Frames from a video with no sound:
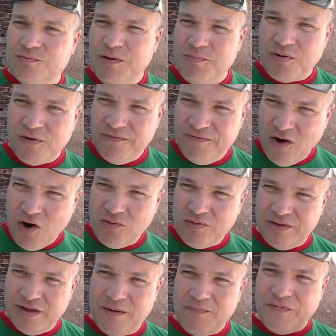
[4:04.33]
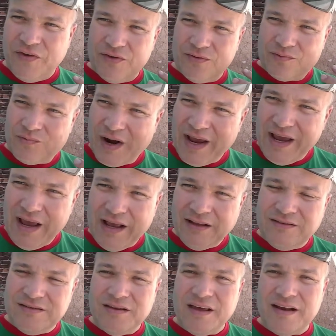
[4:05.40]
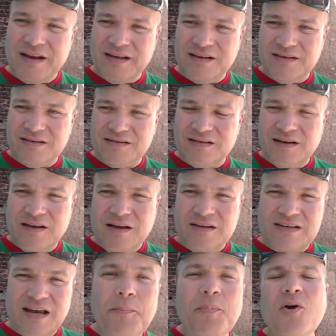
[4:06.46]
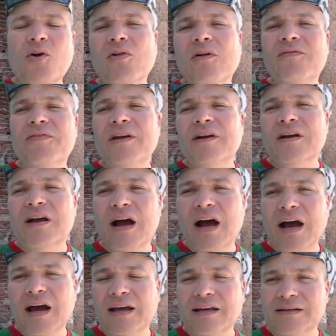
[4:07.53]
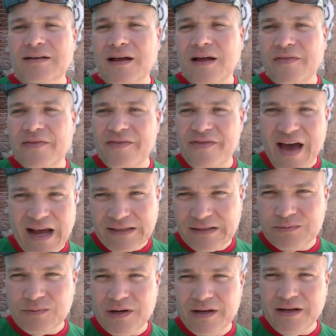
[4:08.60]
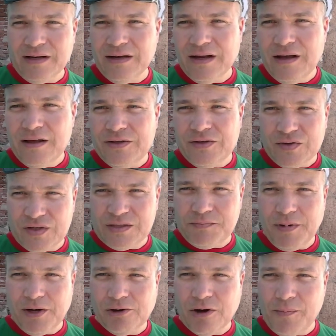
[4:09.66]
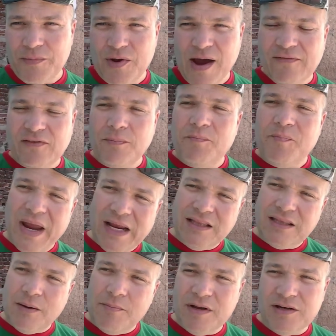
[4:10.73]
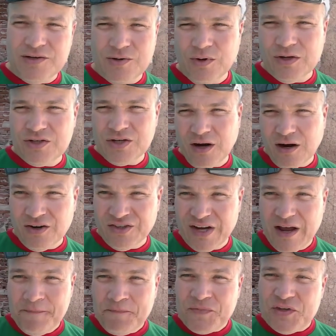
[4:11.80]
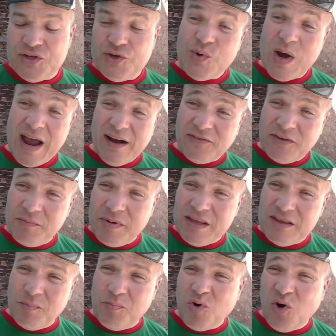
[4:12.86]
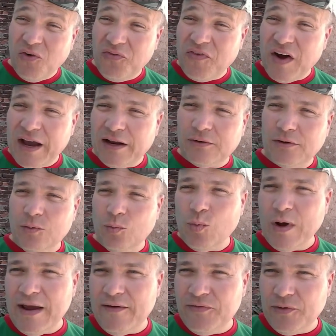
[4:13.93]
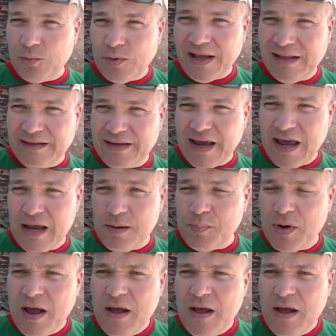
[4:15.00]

we provoke them to the rage that is typical of their kind. And that's when you spear them. You have to bait them into a charge. You have to be the bullfighter and wave the red cape